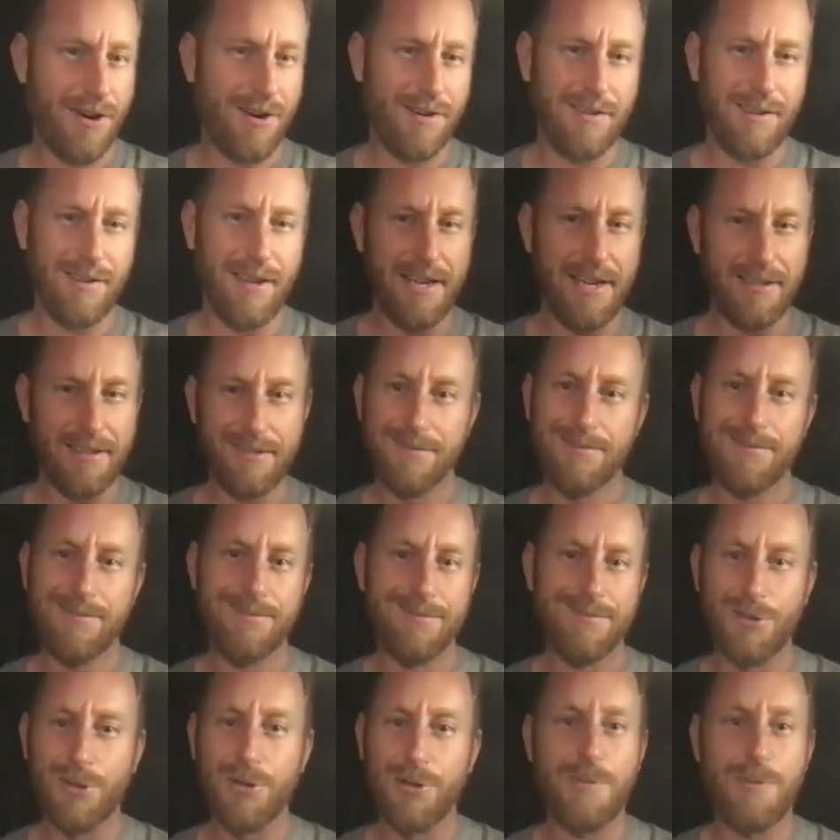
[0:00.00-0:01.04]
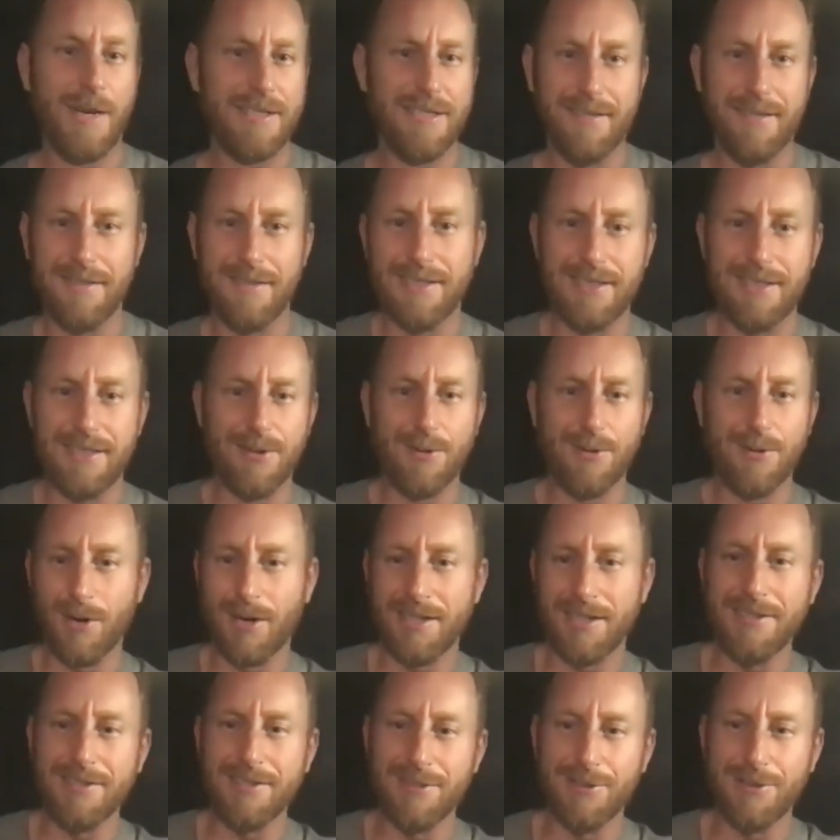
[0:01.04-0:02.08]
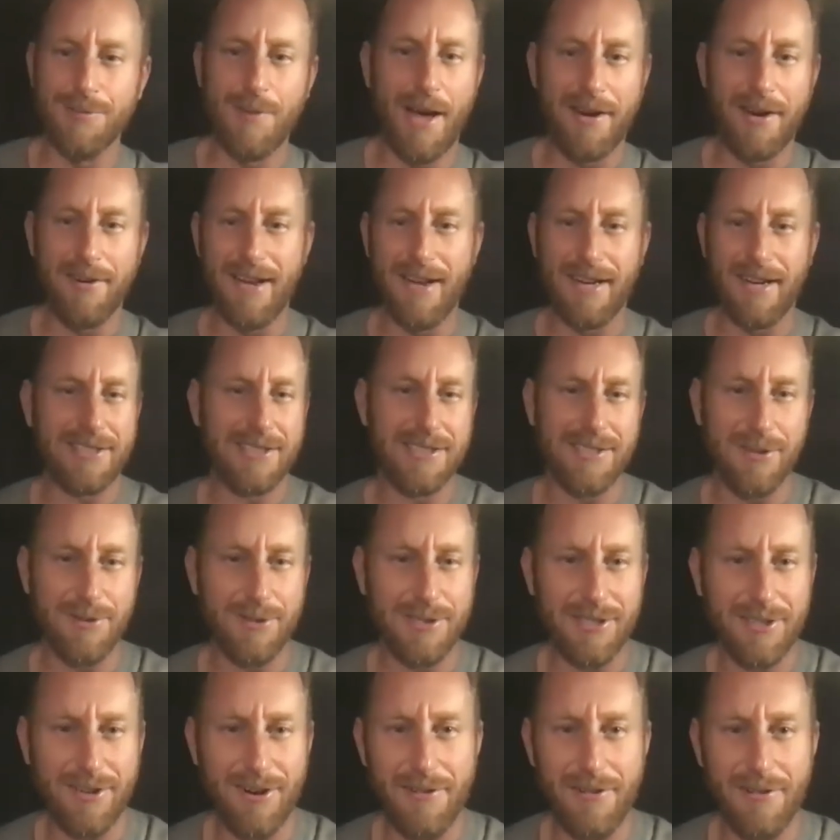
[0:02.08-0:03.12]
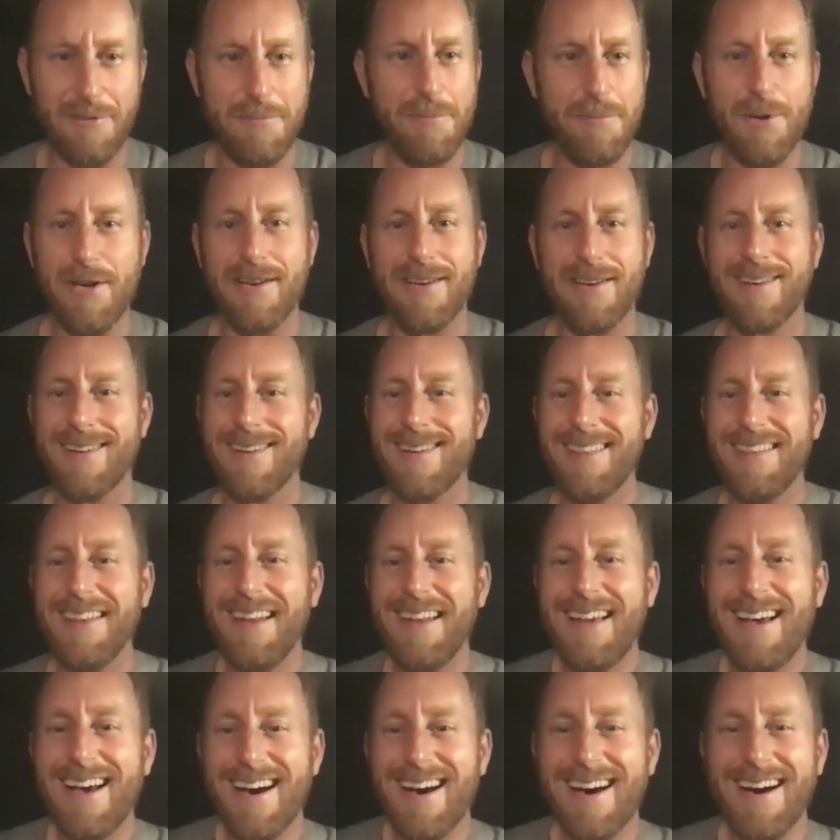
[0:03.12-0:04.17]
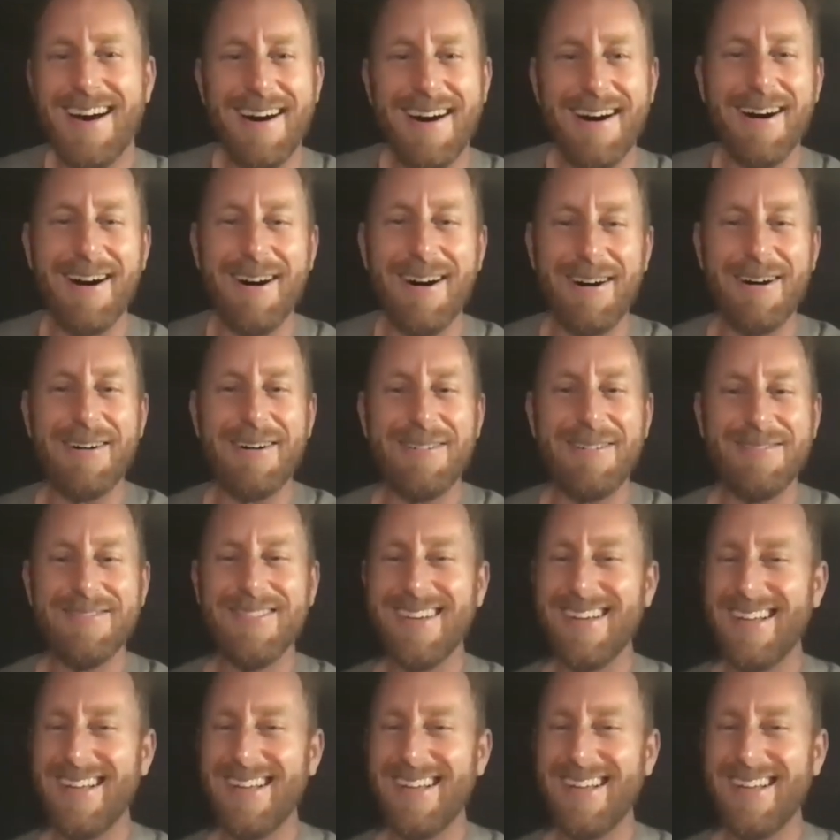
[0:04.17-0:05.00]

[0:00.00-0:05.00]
like group activities that work in Zoom. I don't actually know what to call them, but